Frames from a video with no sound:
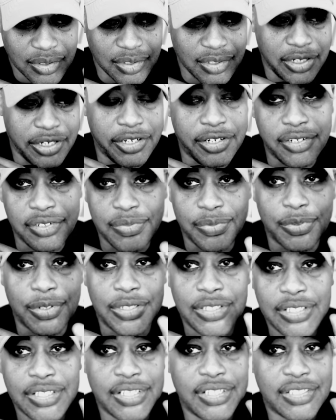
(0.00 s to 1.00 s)
here's
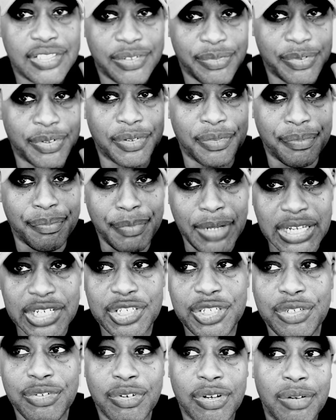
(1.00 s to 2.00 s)
one of the things that will
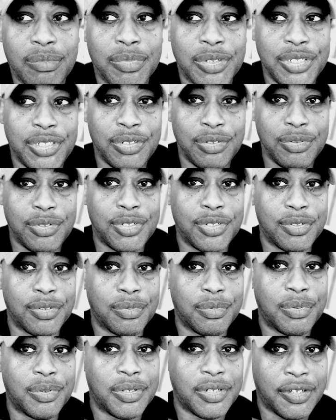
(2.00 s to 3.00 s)
mess you up with
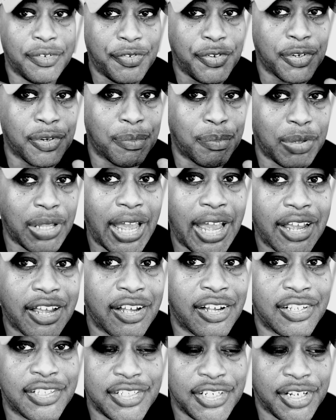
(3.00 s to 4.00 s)
YouTube if you're a black
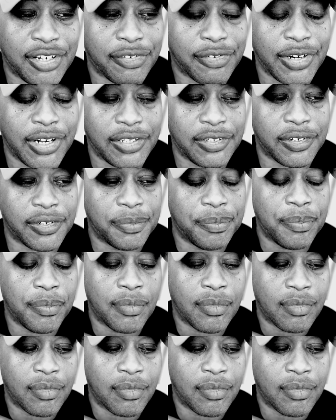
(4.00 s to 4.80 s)
content creator.